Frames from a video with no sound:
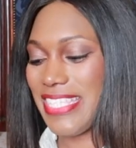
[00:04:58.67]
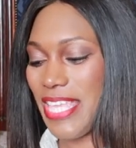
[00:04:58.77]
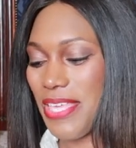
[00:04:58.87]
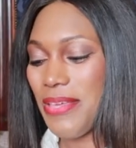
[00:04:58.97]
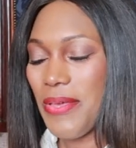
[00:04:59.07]

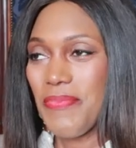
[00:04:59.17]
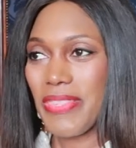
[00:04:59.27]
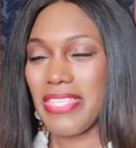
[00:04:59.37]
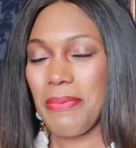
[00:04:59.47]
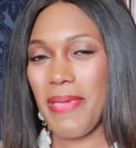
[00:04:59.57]
So
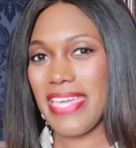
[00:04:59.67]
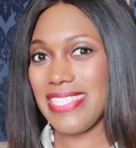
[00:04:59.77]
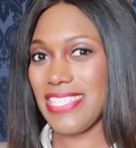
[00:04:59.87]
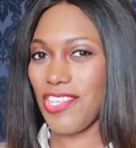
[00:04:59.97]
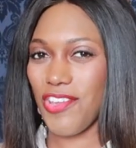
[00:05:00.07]
the
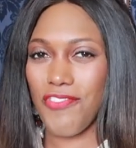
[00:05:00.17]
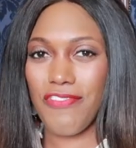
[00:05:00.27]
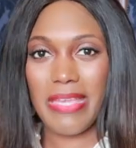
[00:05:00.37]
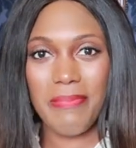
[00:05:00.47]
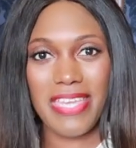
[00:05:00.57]
base is
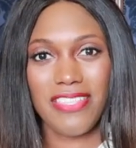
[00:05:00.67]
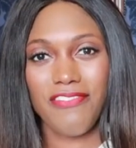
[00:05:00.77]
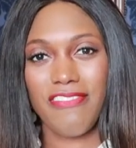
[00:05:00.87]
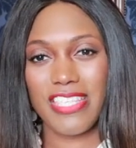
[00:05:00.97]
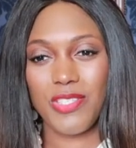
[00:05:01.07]
creamy
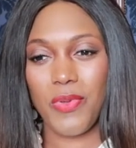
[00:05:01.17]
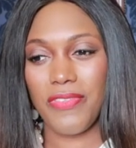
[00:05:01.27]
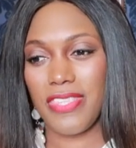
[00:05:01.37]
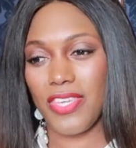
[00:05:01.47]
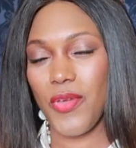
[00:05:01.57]
and rich
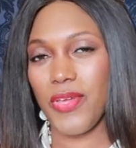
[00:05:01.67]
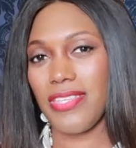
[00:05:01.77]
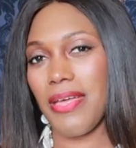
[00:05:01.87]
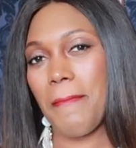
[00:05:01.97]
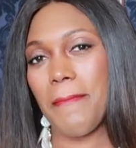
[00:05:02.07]
with the coconut